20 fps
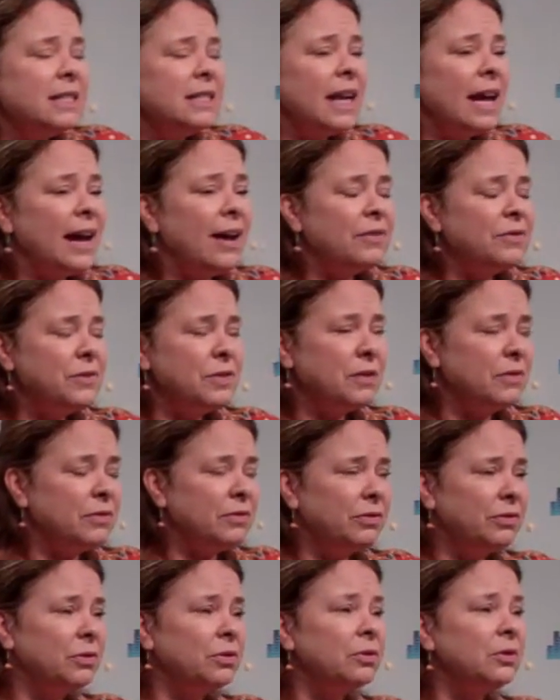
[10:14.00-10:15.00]
have some
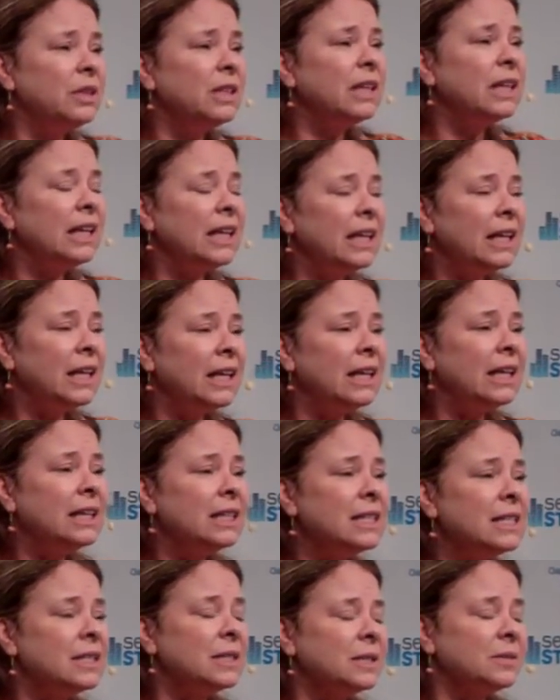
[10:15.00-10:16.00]
food to
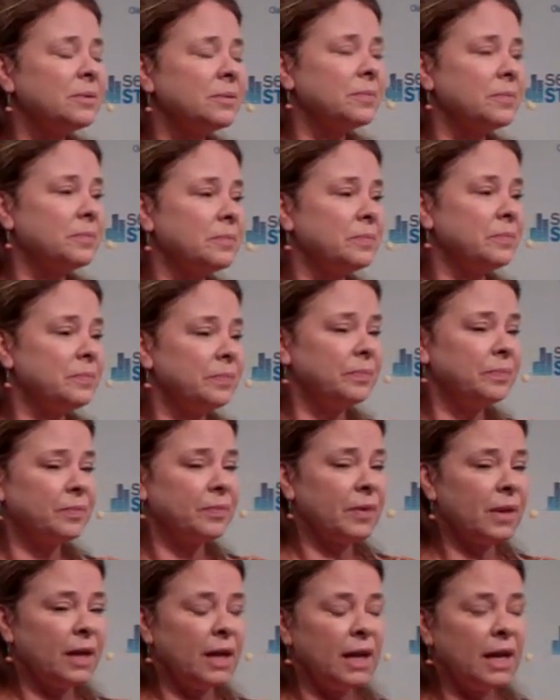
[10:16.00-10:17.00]
eat?
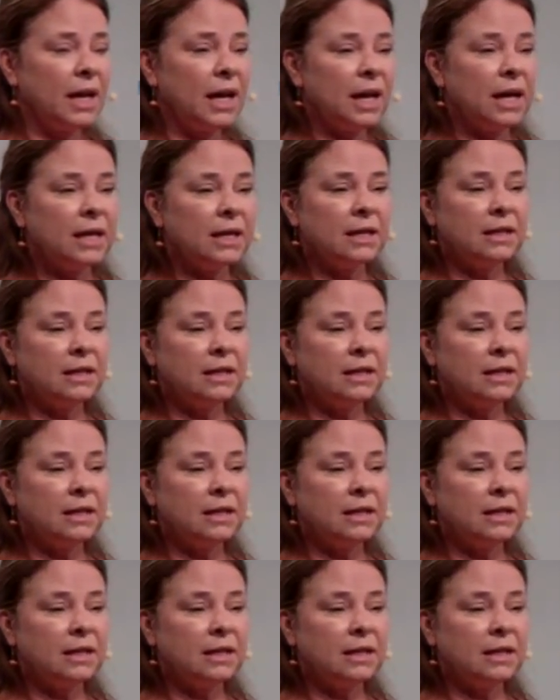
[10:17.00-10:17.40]
And